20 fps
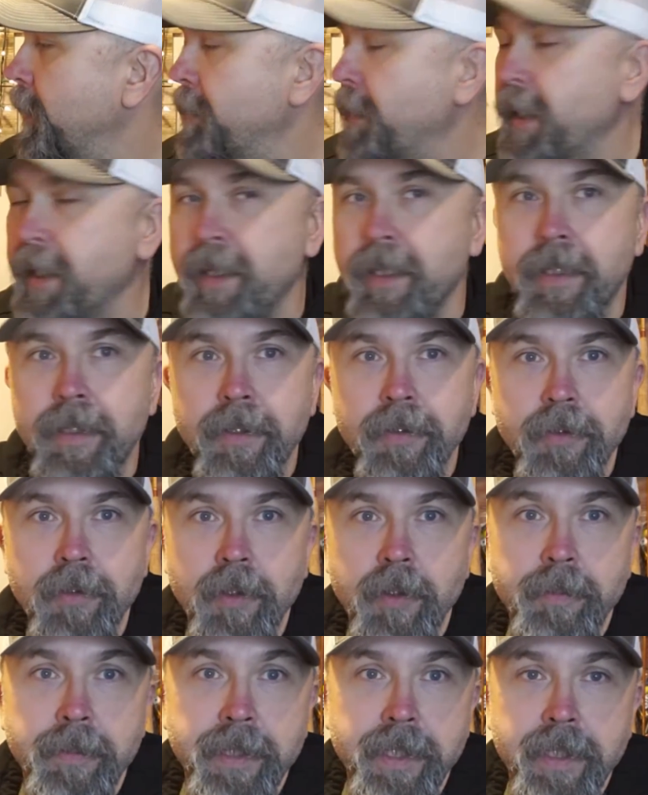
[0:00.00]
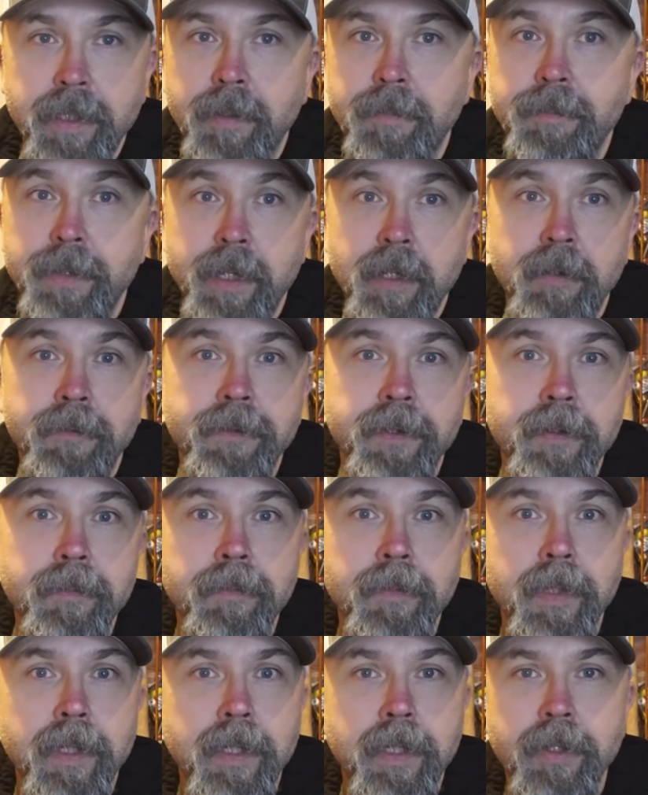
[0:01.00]
be making is going to be paraffin.
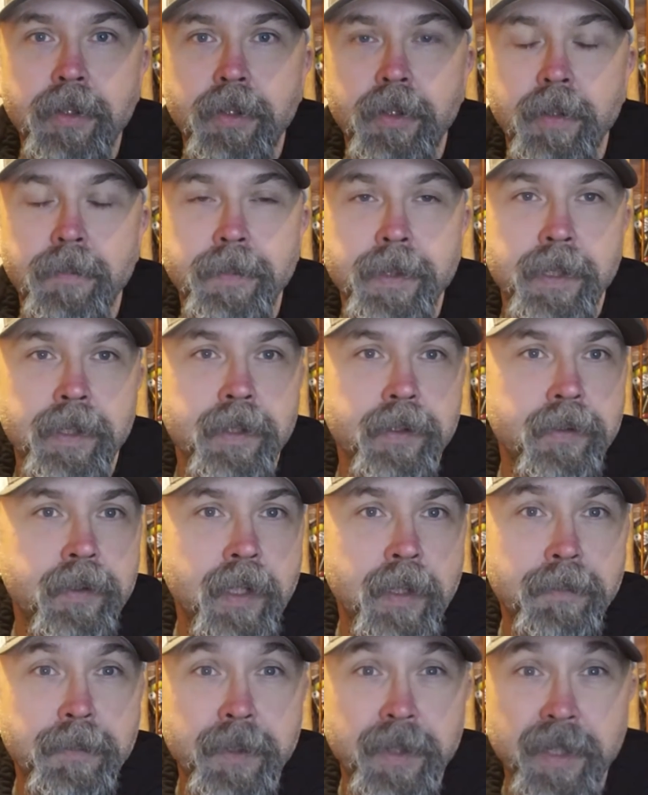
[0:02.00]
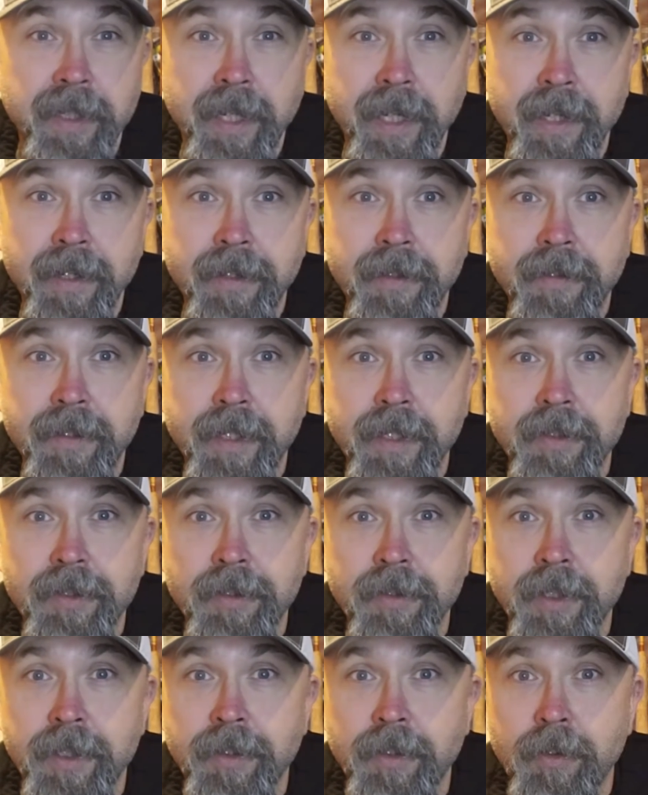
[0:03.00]
You can pick this up in the canning
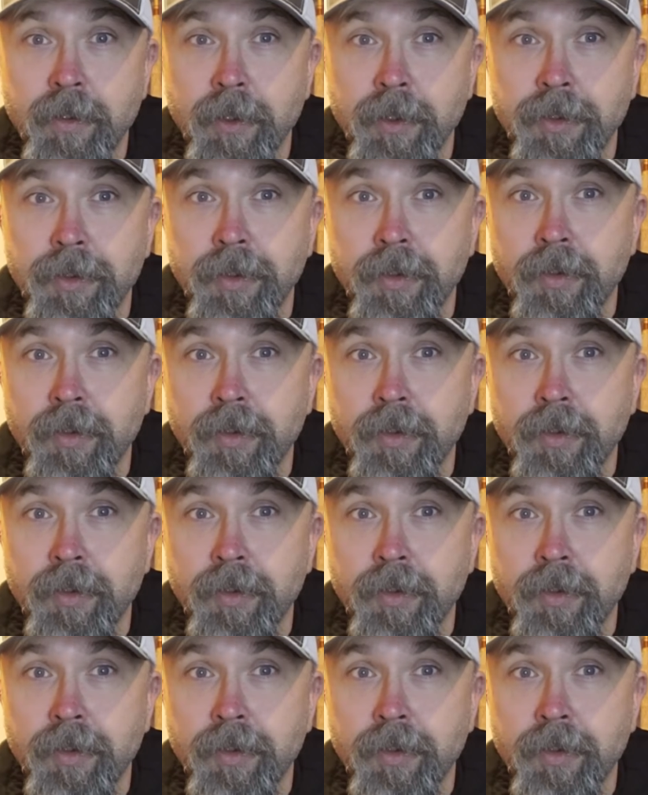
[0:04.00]
sections at the grocery